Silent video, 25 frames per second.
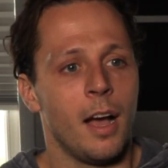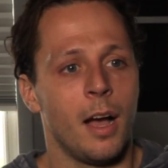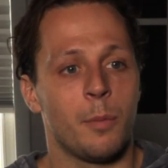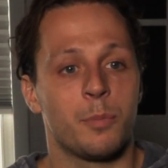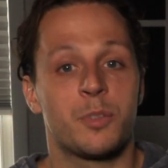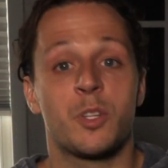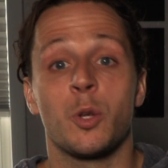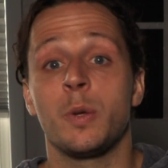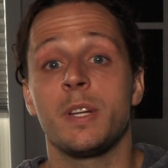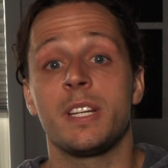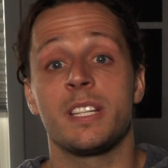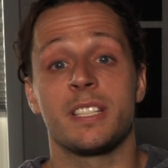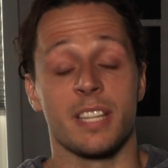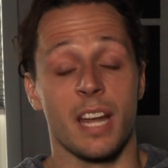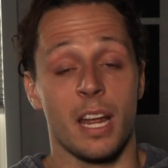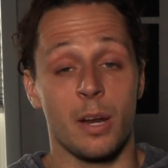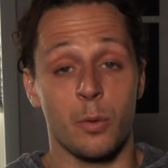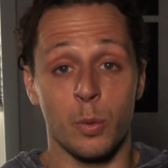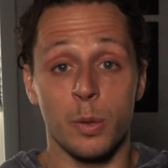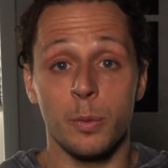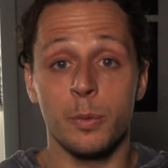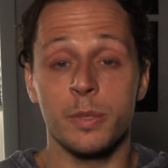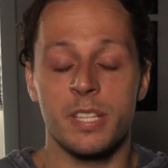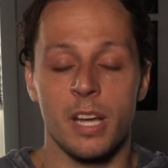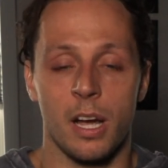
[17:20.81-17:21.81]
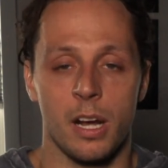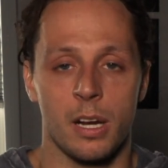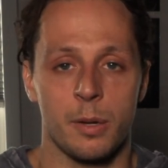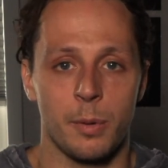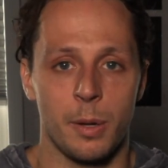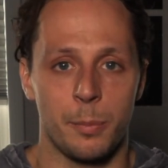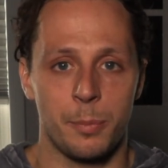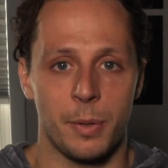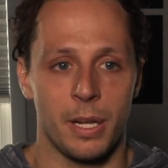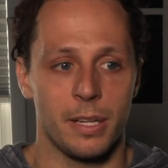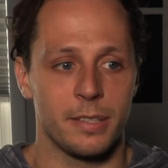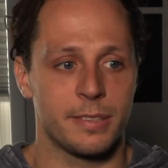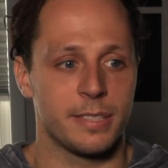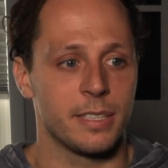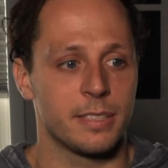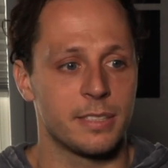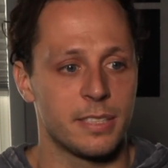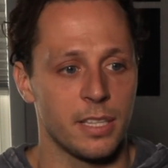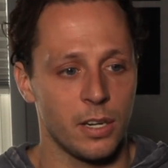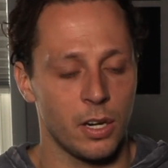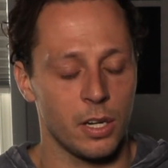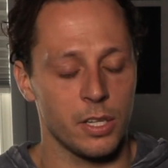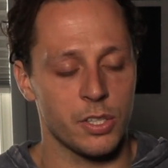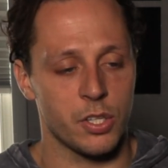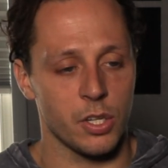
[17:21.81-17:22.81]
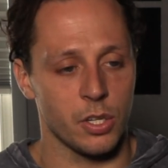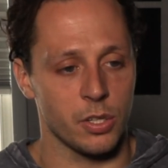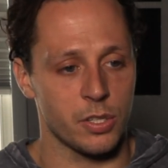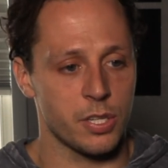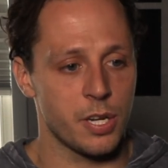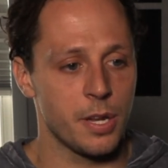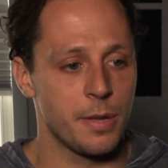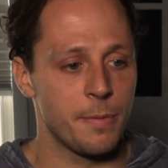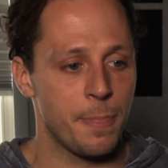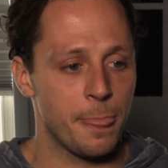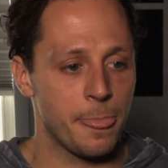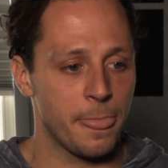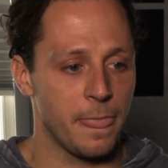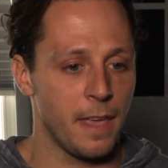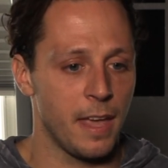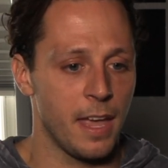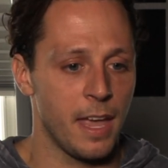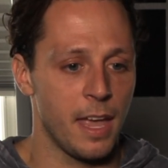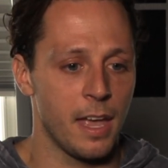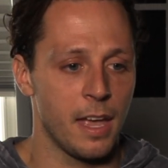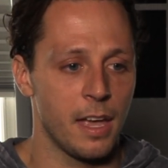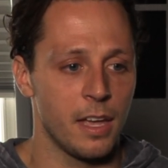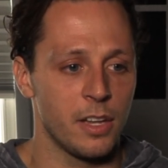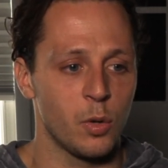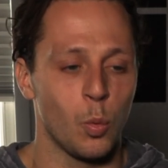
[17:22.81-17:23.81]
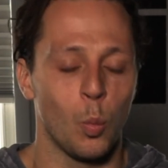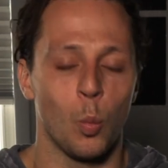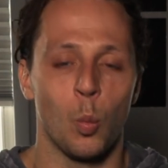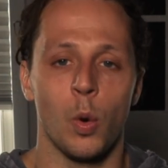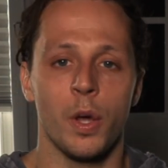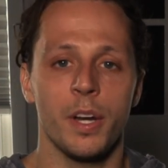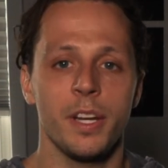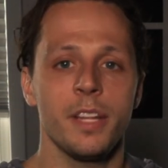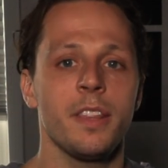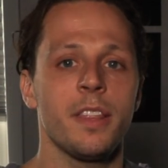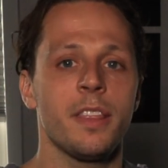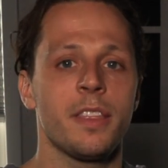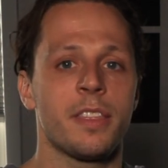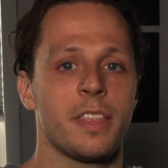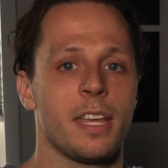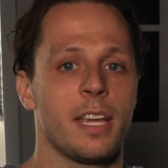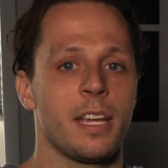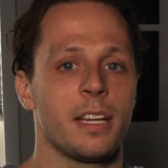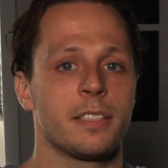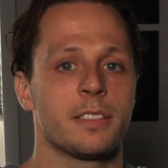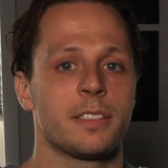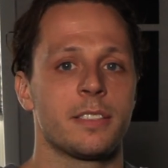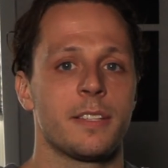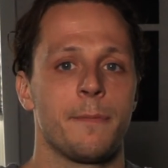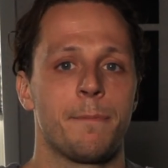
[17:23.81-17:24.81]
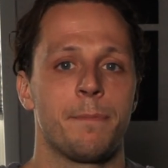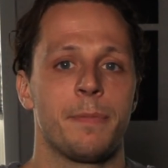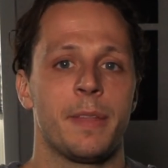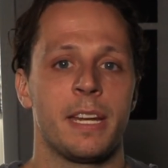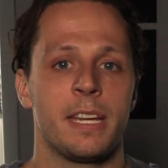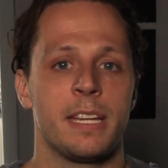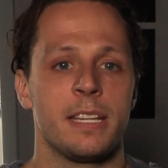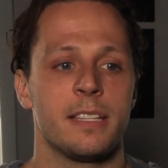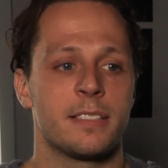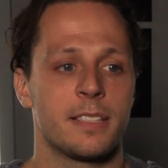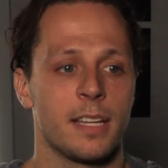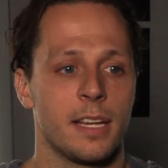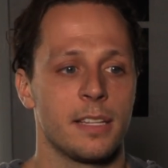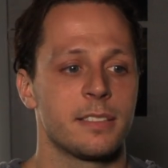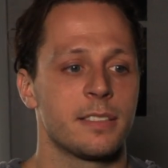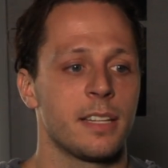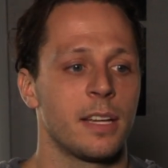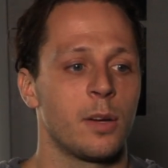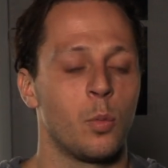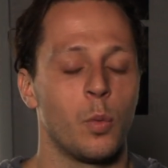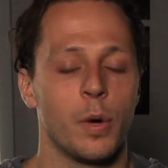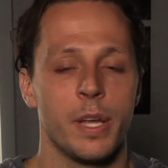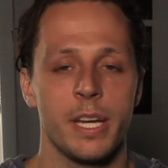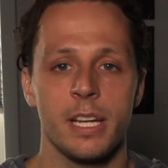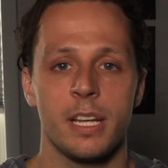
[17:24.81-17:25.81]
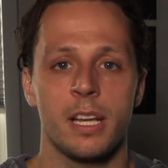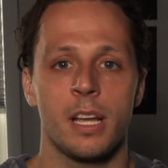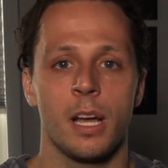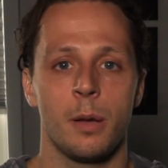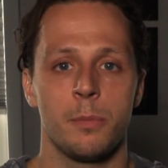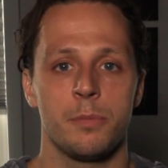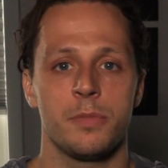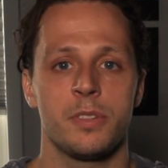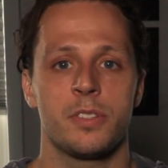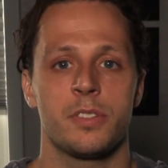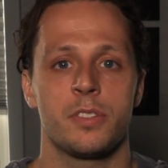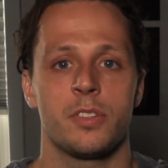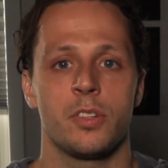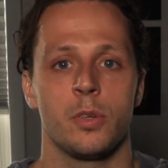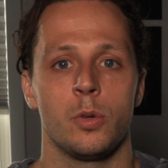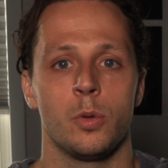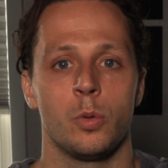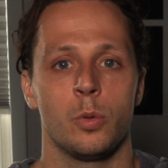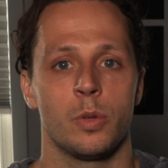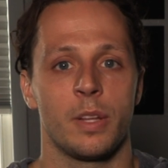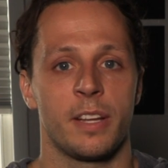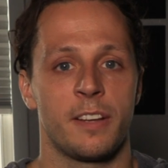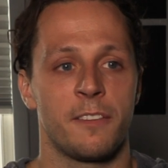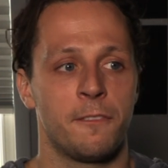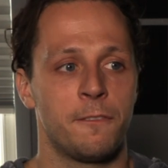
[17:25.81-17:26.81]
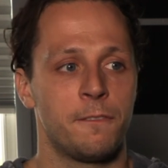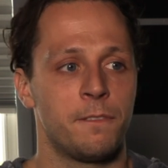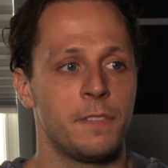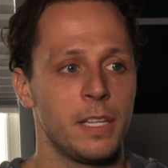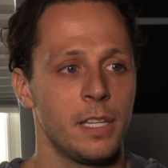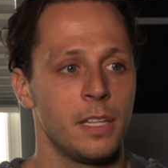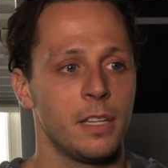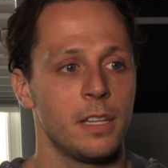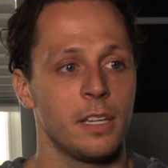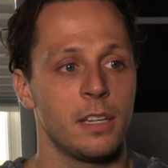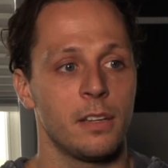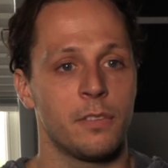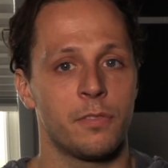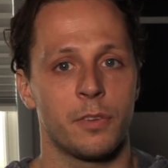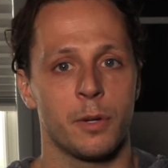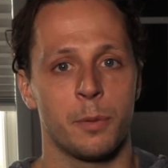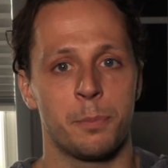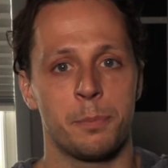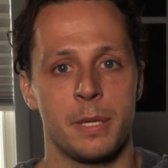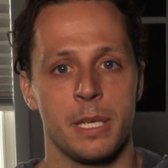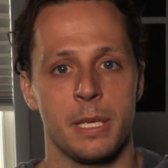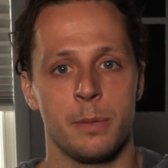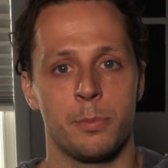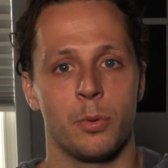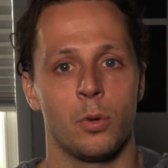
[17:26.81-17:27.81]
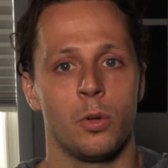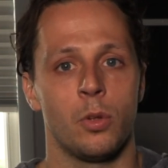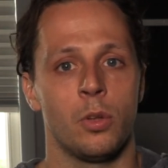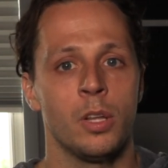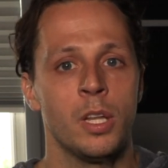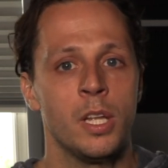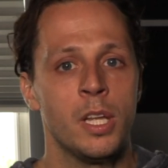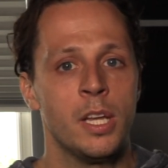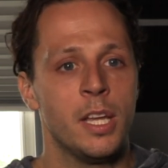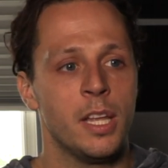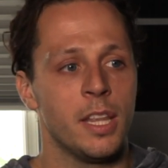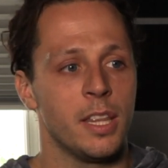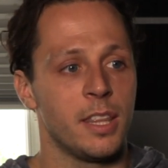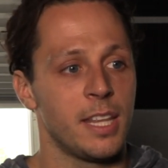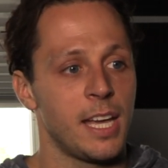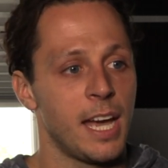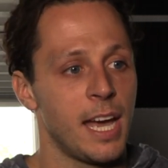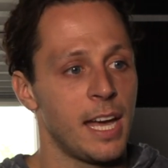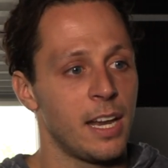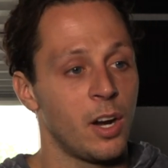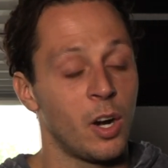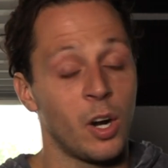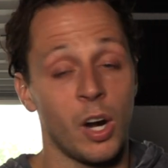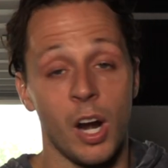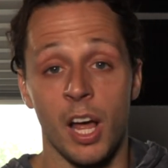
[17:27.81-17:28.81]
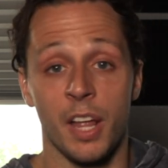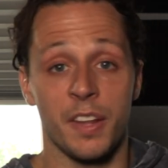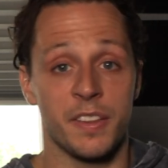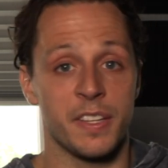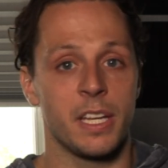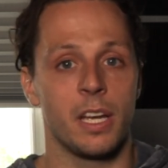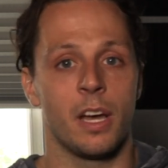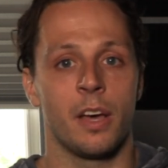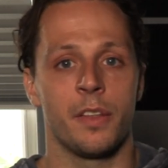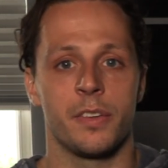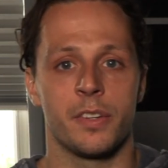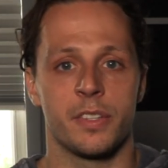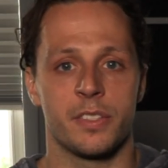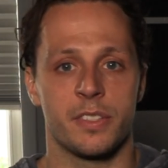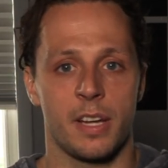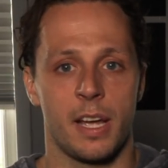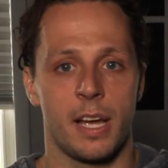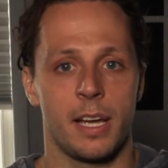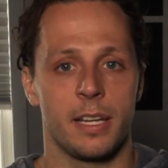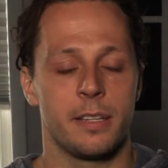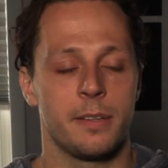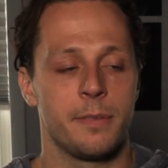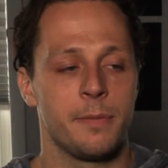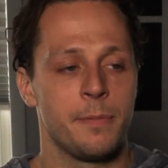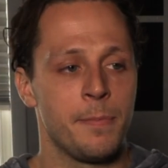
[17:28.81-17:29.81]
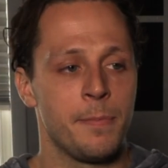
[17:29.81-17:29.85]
So we decided we would talk about politics in our church. And one of the things that he says, like when it comes to like feeling for people that are on the other side,